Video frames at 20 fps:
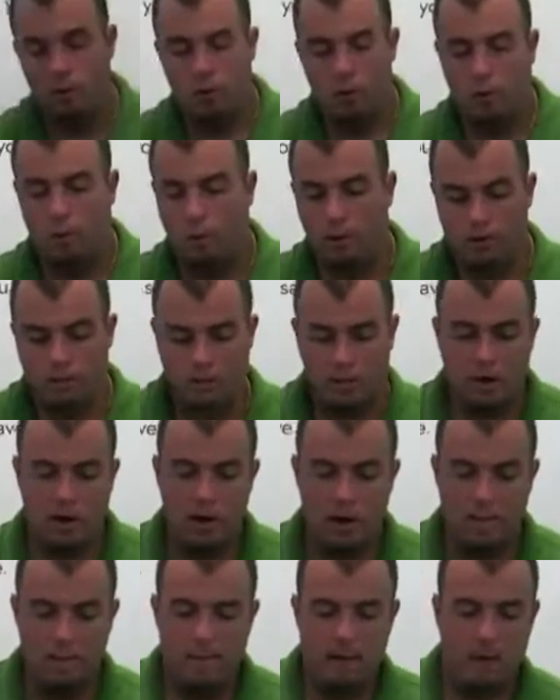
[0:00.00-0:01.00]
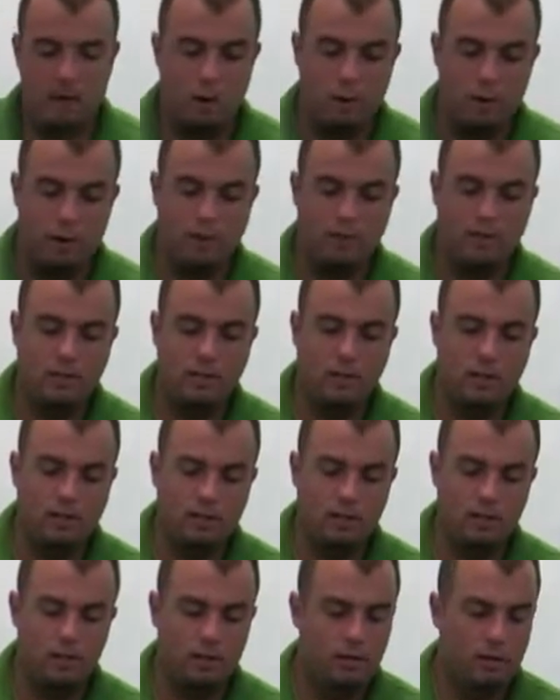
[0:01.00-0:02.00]
We're just going to go ahead and make a quick
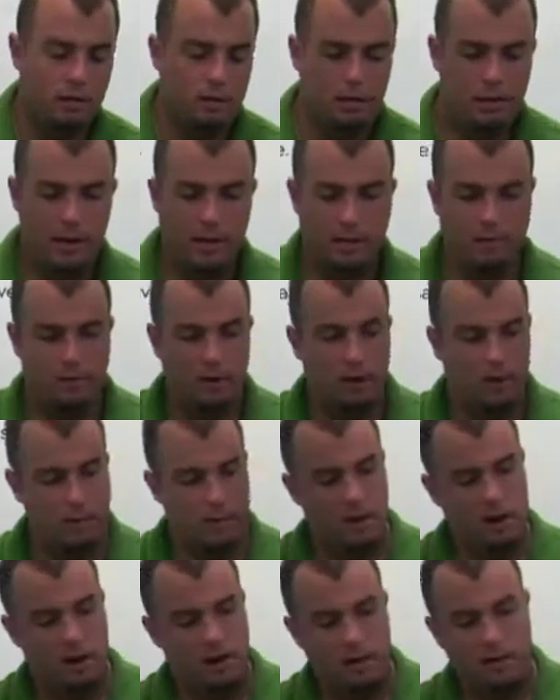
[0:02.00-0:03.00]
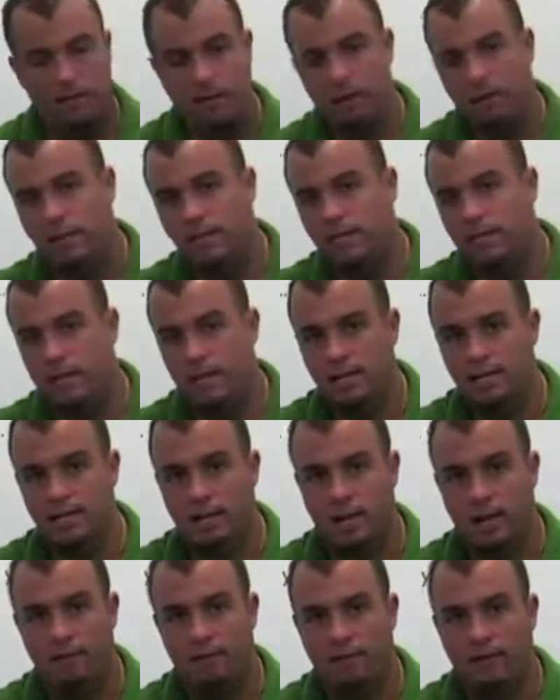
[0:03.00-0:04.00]
salsa as recommended in the
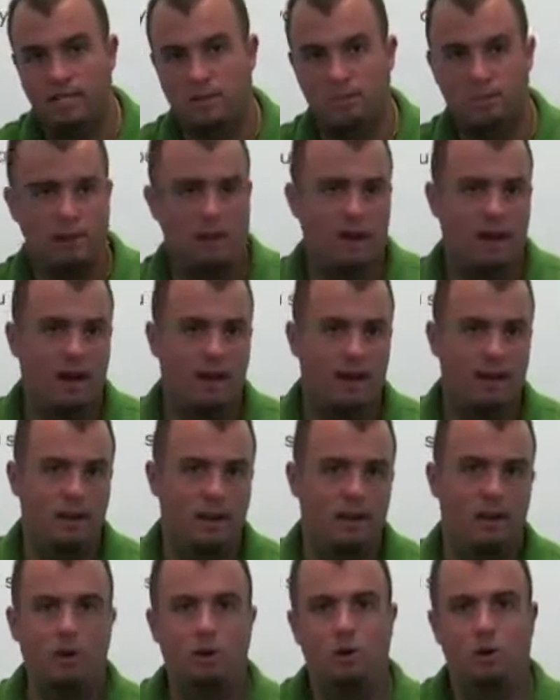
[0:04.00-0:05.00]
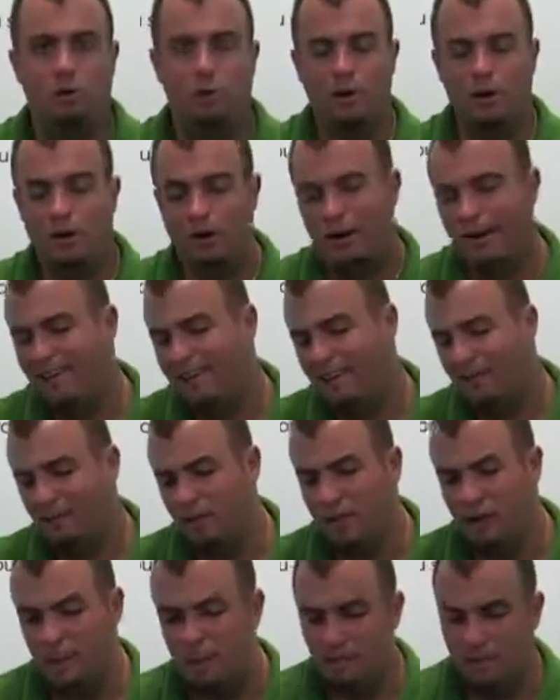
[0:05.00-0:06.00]
10-second recipe guide. We left a
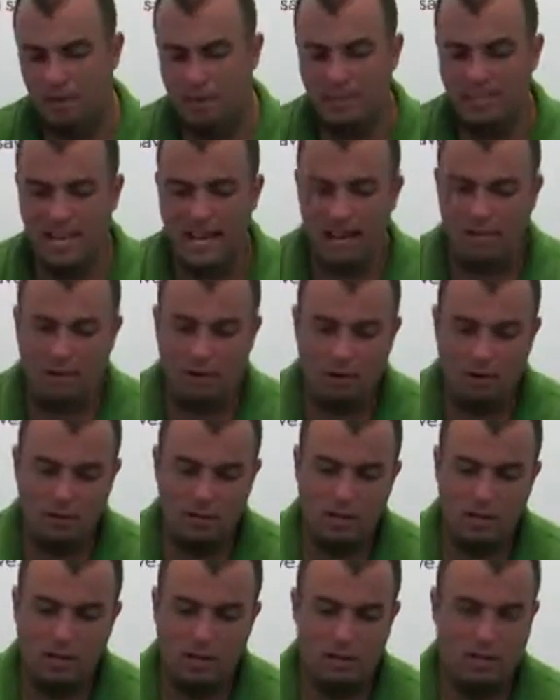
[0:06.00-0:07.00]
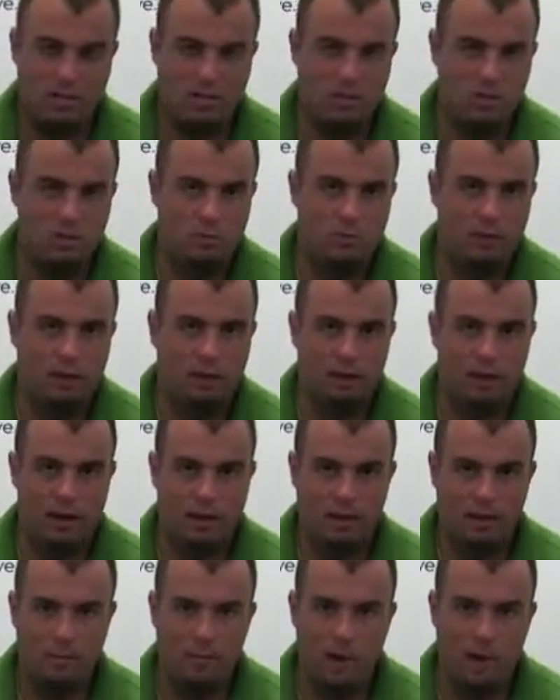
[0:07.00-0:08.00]
couple things out of our salsa just because we don't
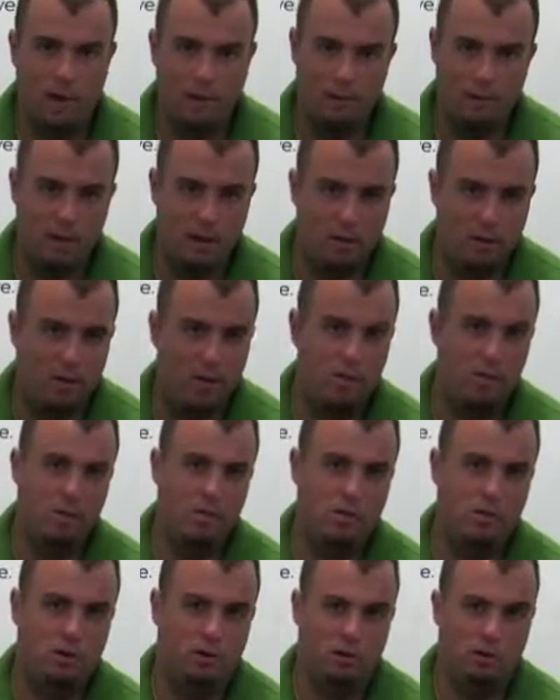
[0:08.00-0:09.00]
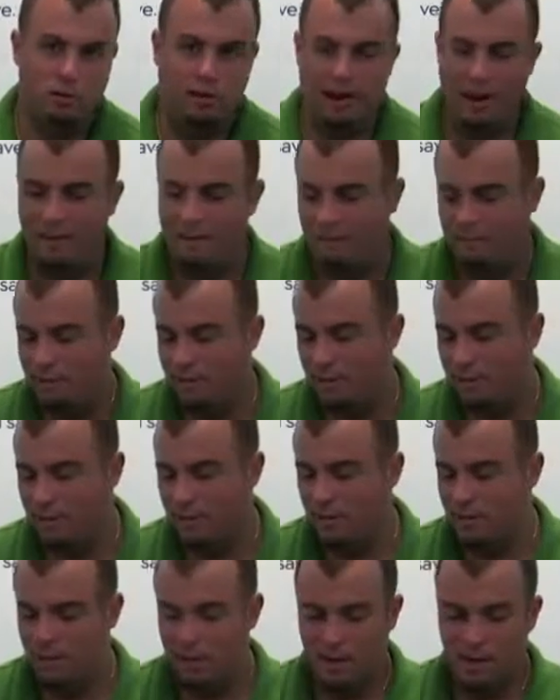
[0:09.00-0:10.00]
like them. Jalapeno peppers are a little hot for
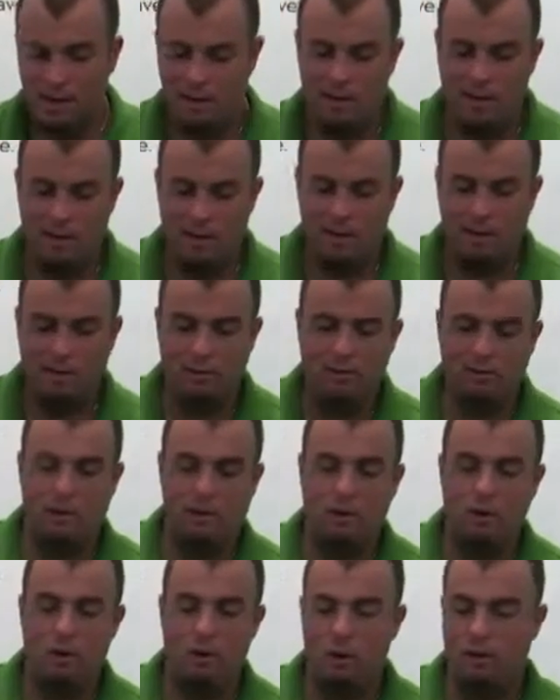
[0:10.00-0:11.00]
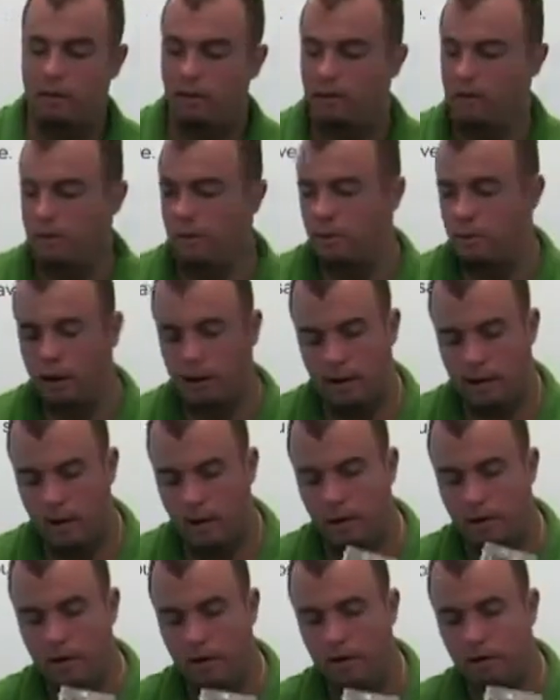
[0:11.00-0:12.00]
us, and we're not a huge fan of garlic, so we're not going to
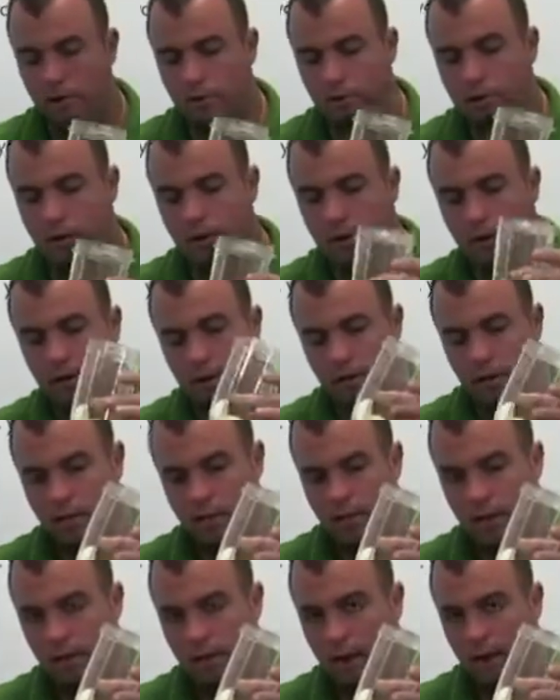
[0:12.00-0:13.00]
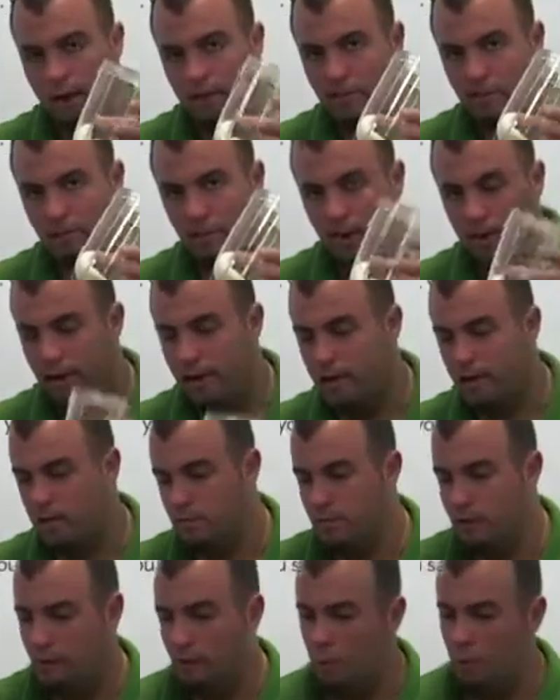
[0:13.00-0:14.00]
go ahead and do that. So here we have some onion. It's
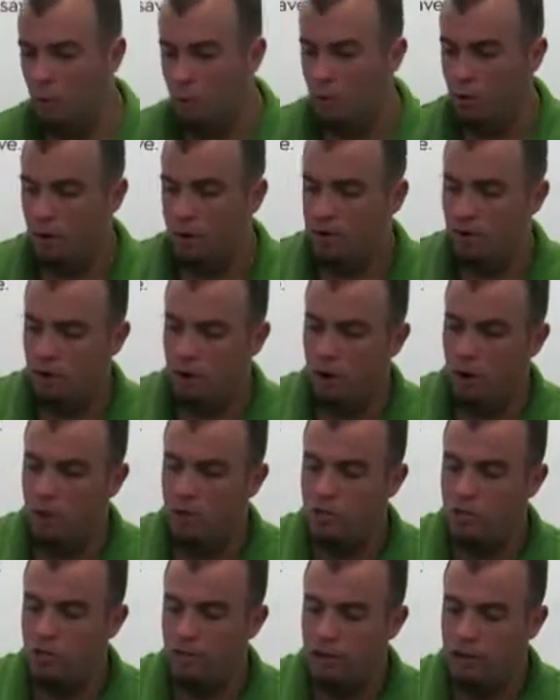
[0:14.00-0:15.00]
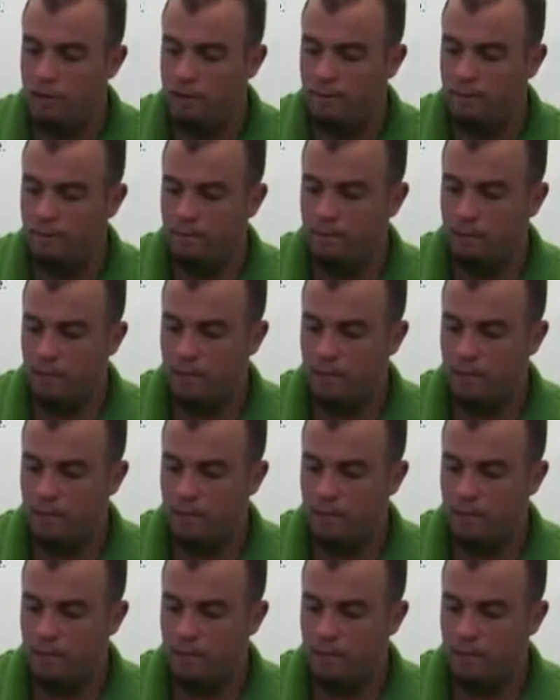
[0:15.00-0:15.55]
about 1/4 of a large onion.